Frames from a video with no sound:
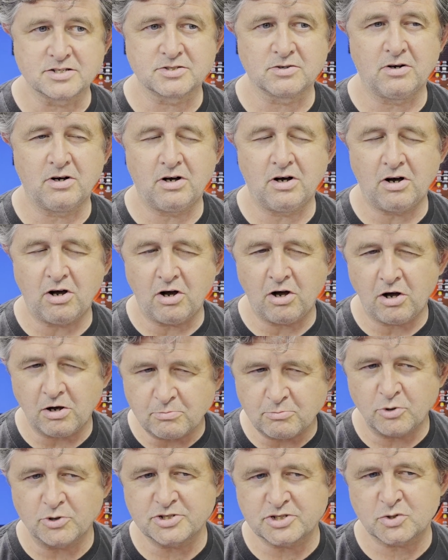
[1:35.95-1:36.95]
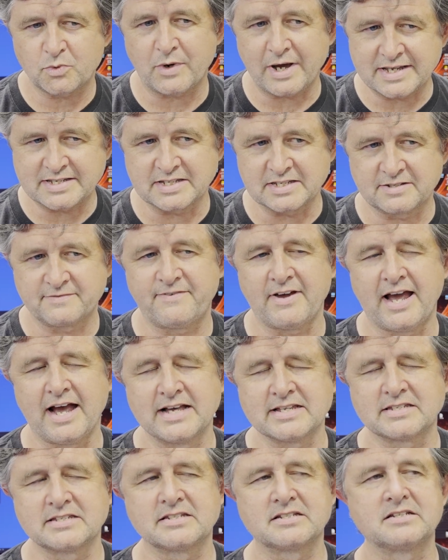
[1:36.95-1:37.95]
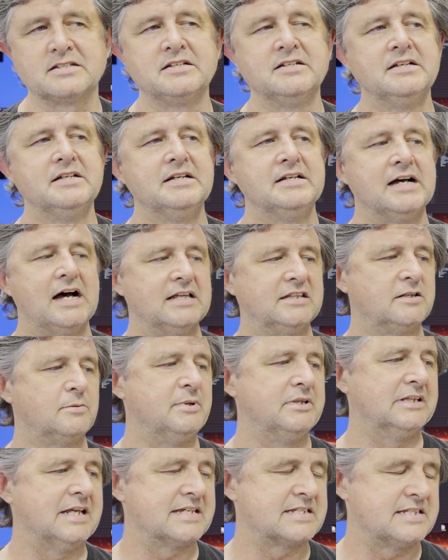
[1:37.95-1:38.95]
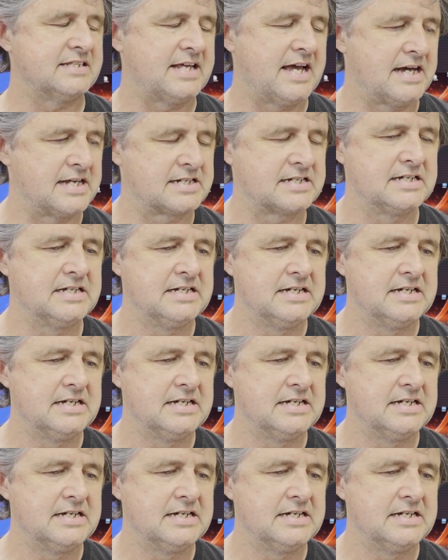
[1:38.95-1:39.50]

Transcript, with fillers: So almost twice as fast, a little bit less than that,